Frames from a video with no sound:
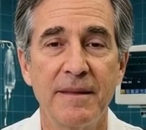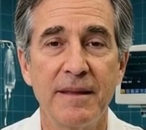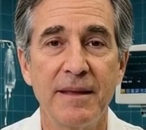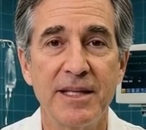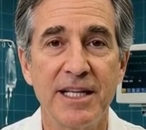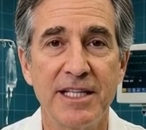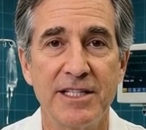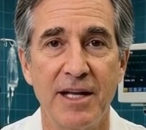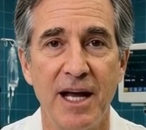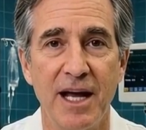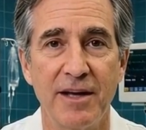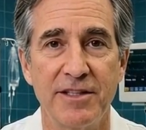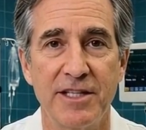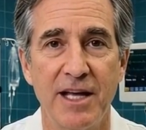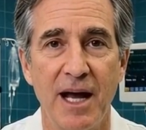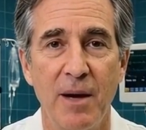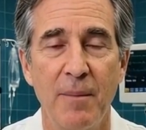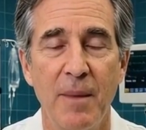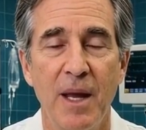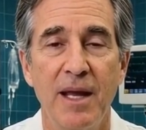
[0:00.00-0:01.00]
These
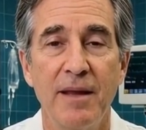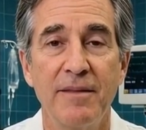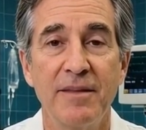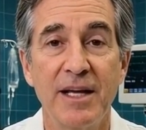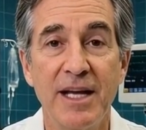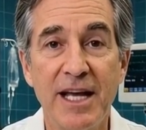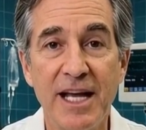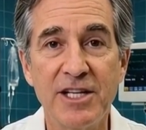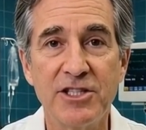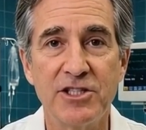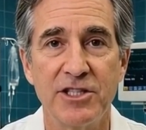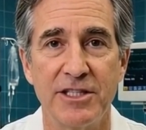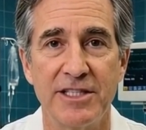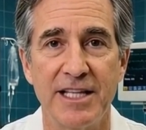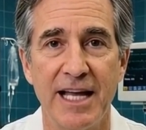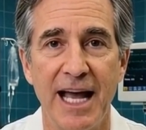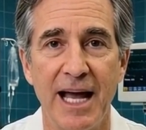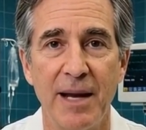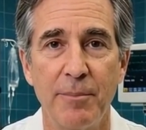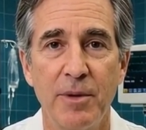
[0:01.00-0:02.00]
lifestyle modifications
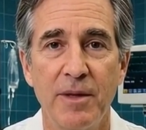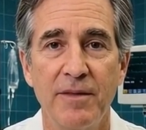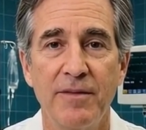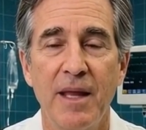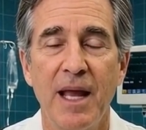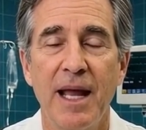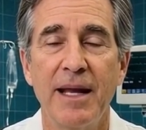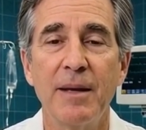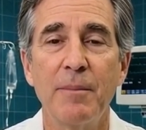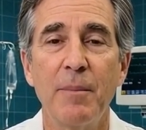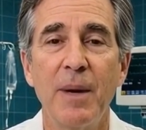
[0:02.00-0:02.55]
amplified the